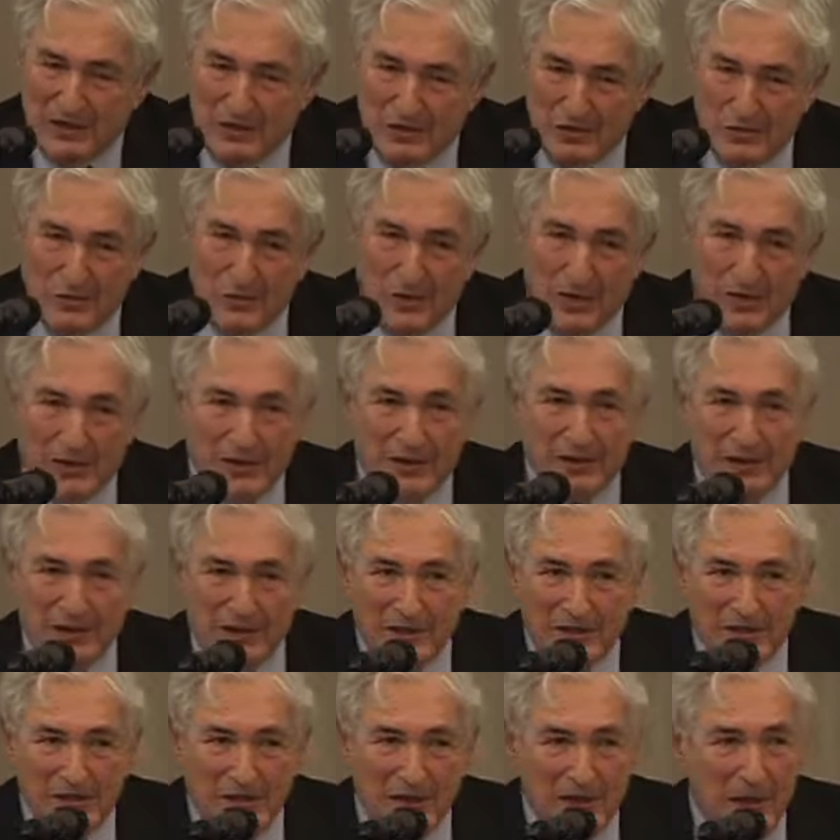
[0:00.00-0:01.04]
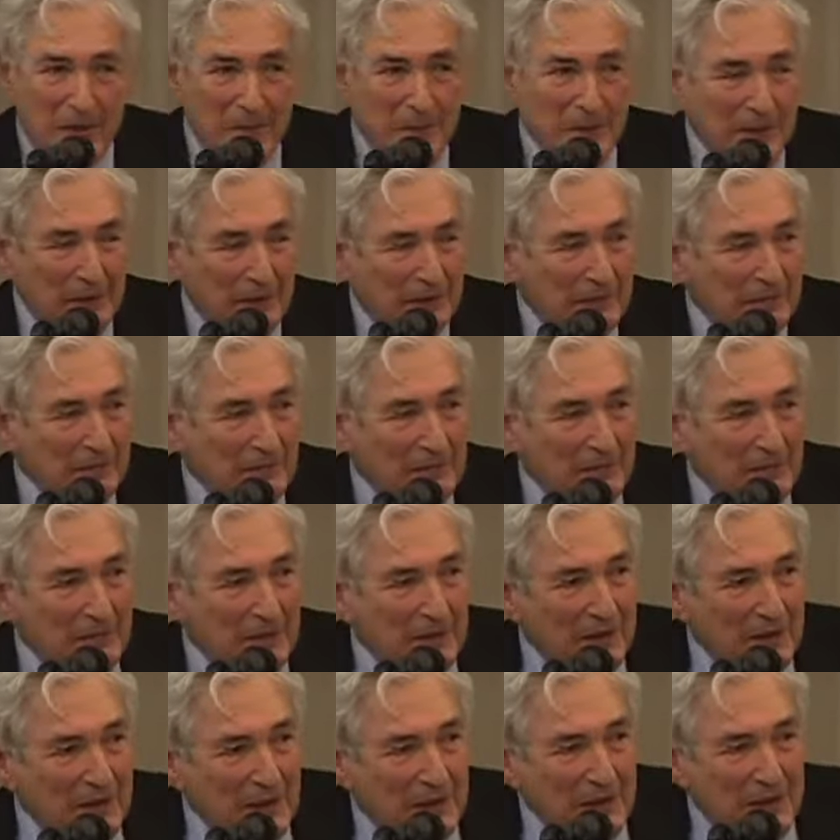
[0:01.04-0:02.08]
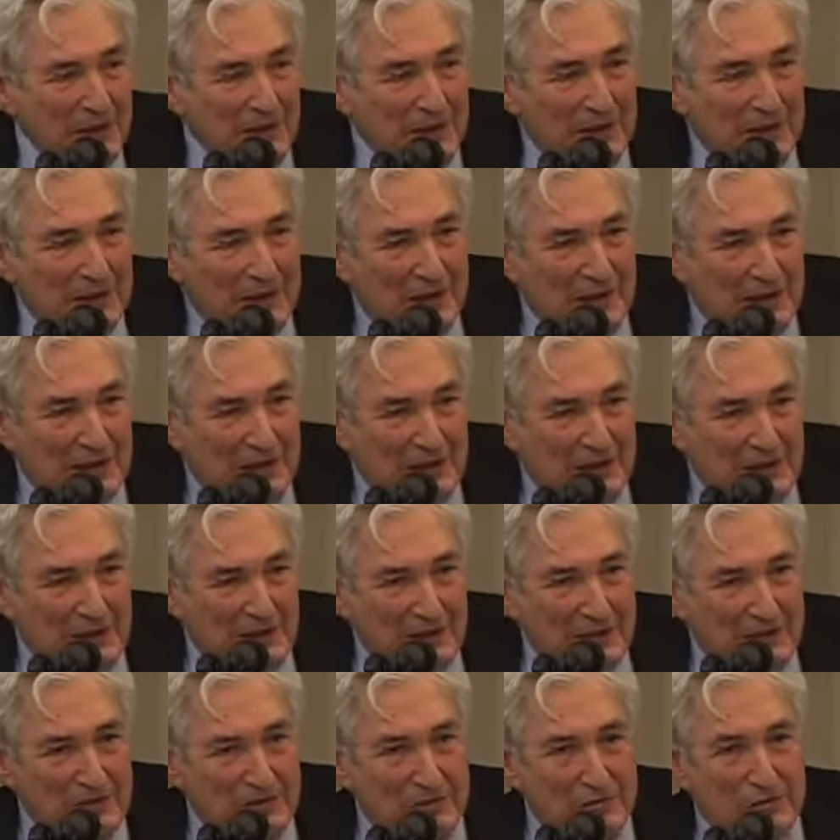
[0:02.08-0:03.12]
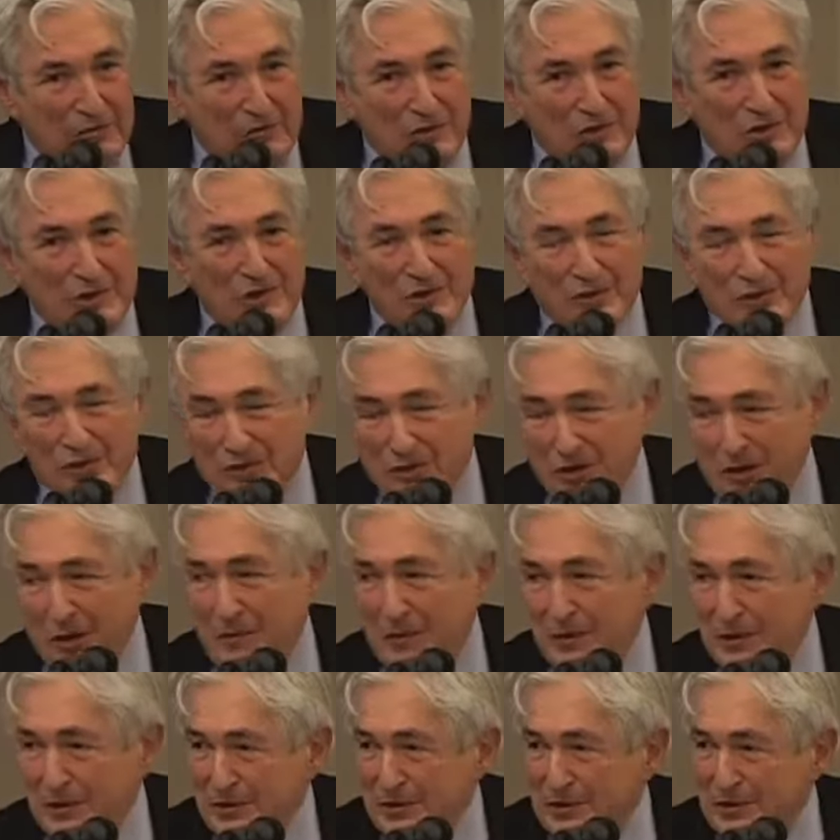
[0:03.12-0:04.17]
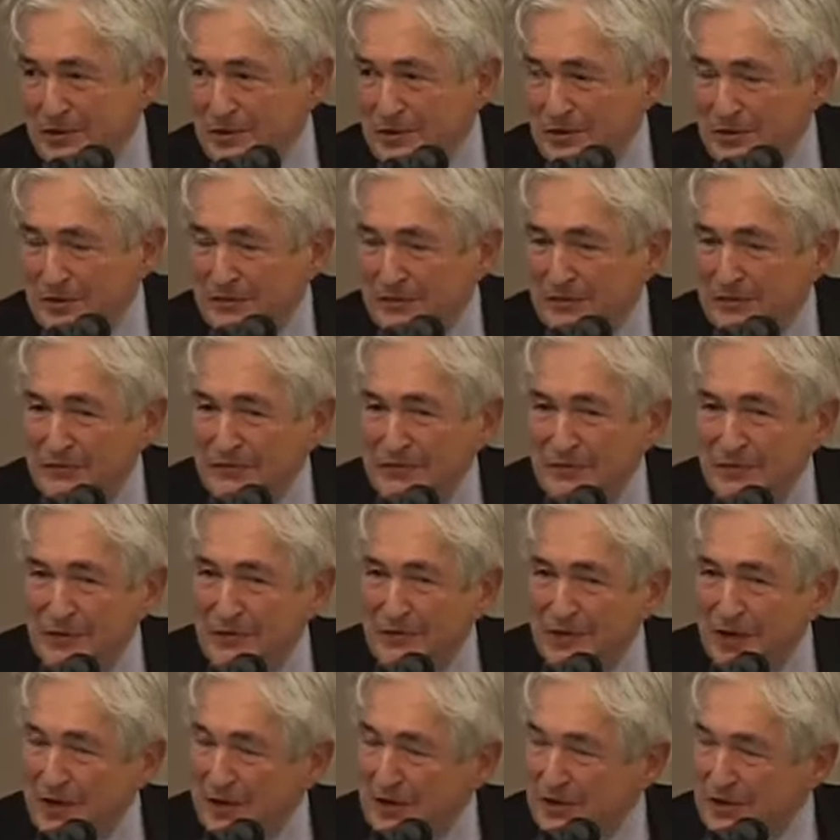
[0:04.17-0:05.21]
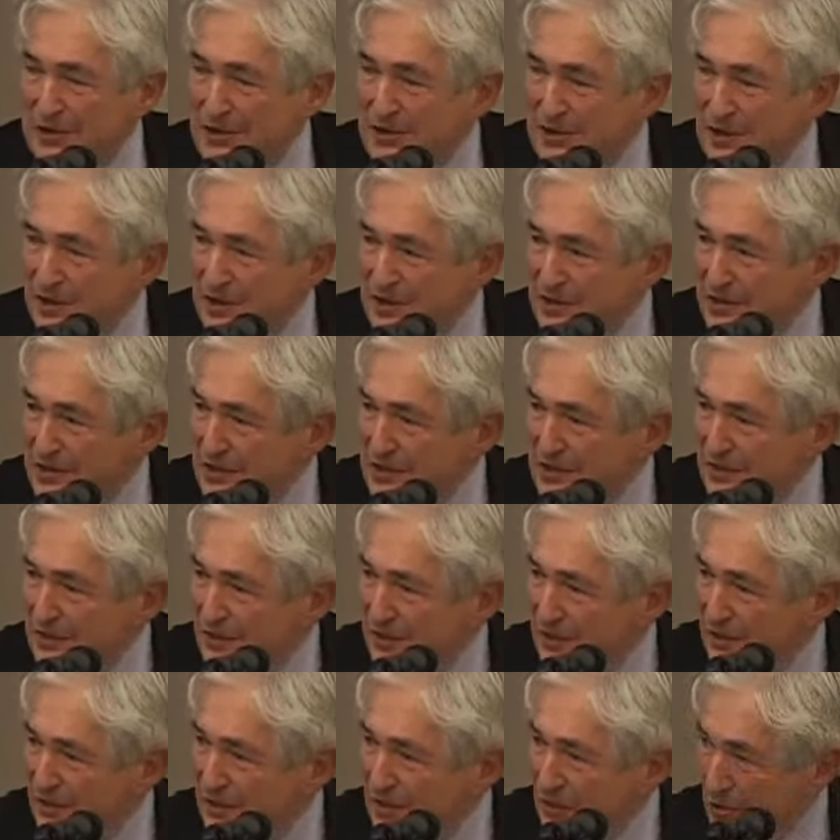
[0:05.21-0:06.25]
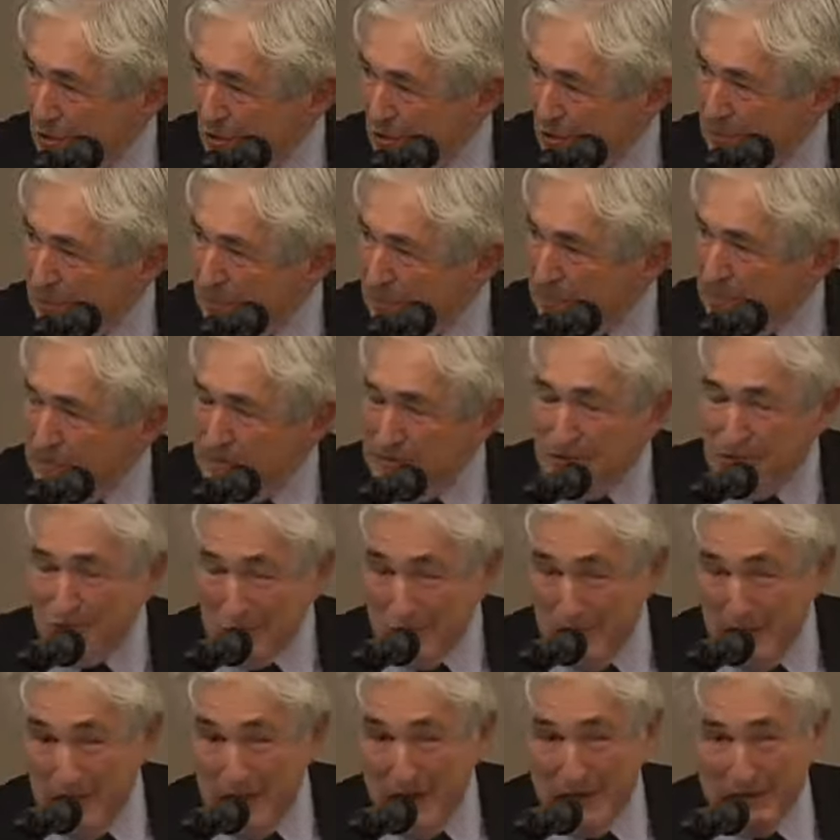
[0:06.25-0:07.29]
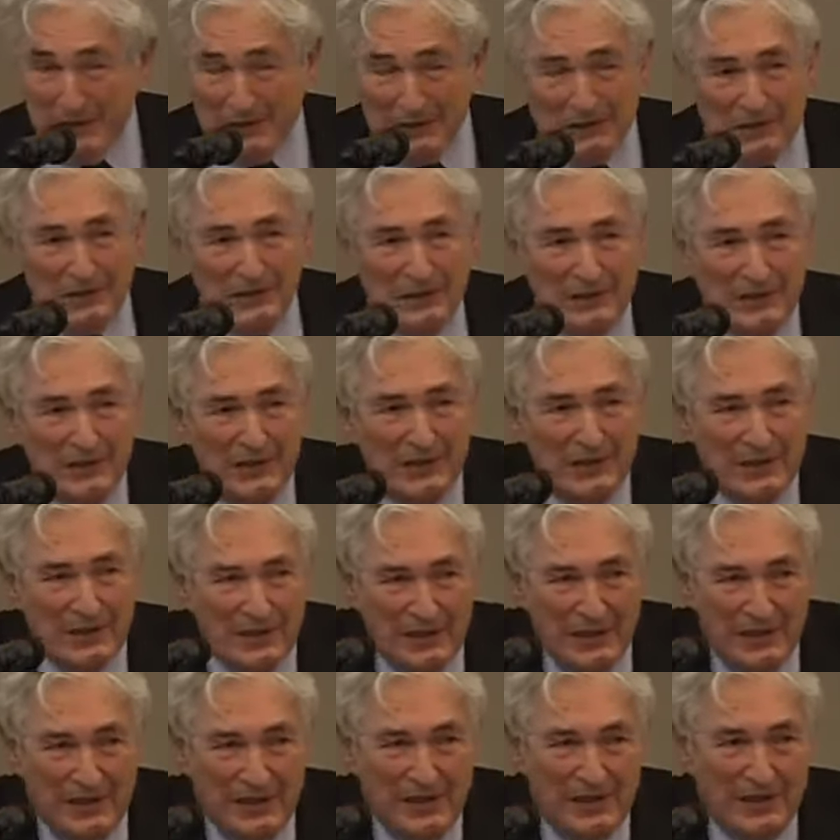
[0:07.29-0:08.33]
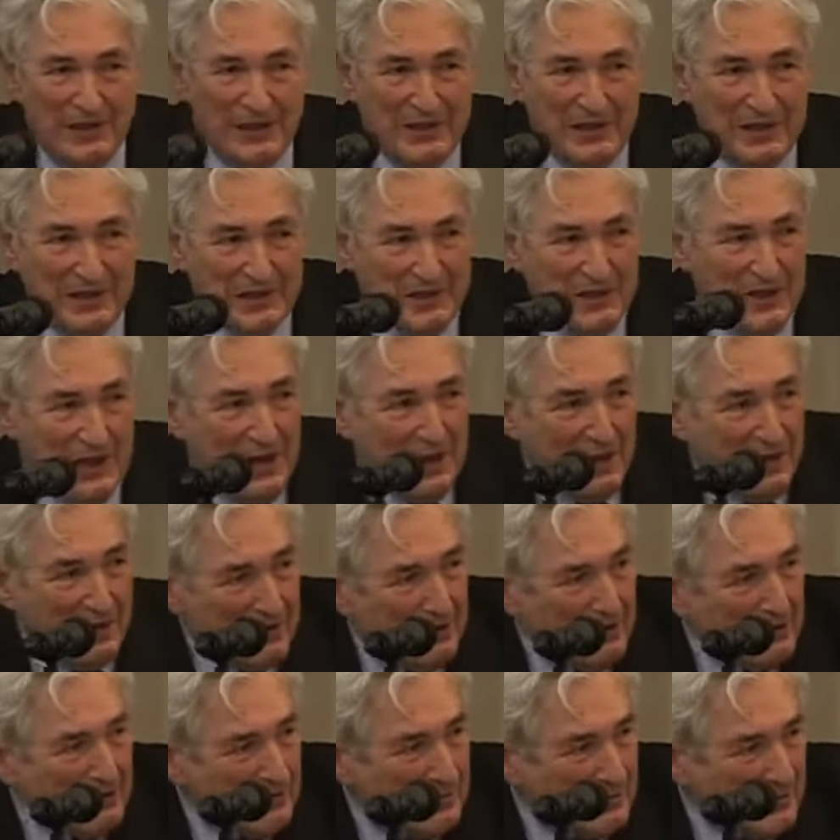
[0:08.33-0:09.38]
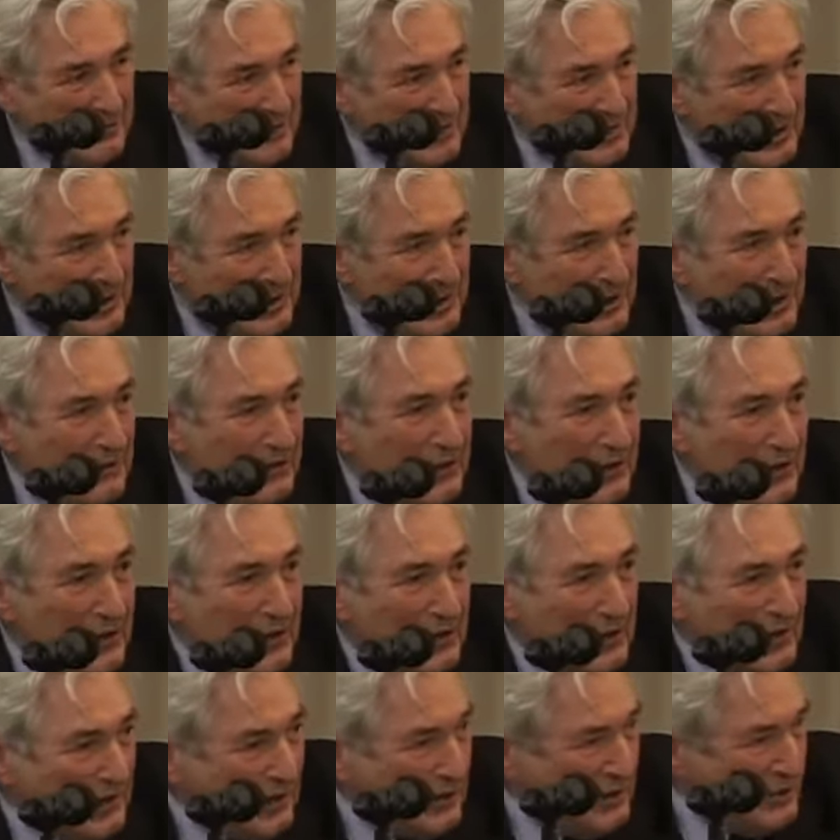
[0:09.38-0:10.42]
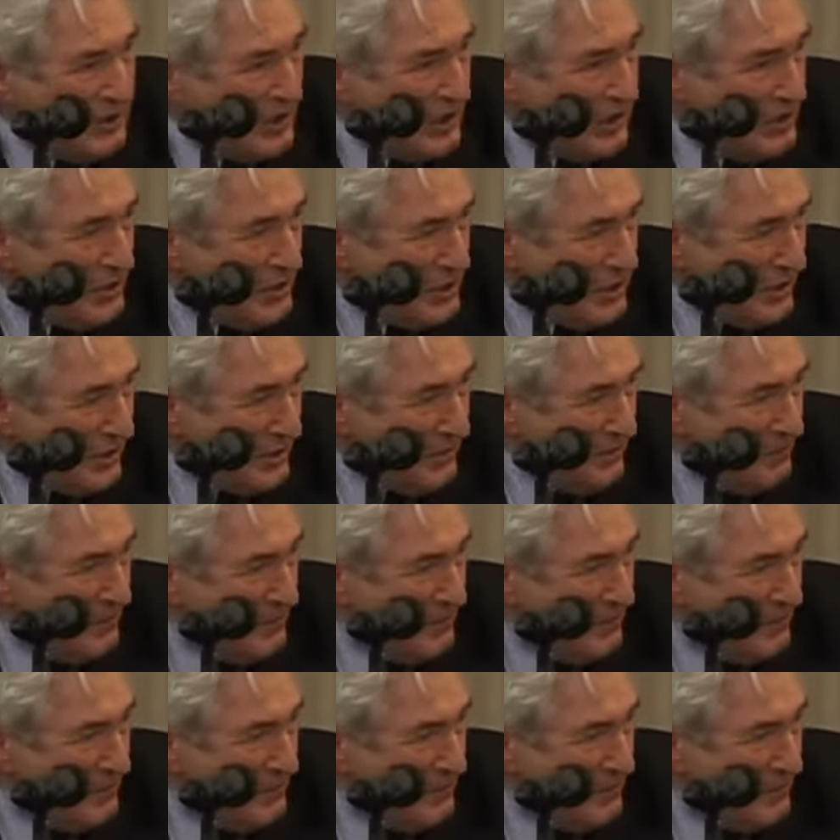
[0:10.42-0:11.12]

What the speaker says: two other things are happening. The traditional dominance of the United States and Europe and Japan is now significantly changing.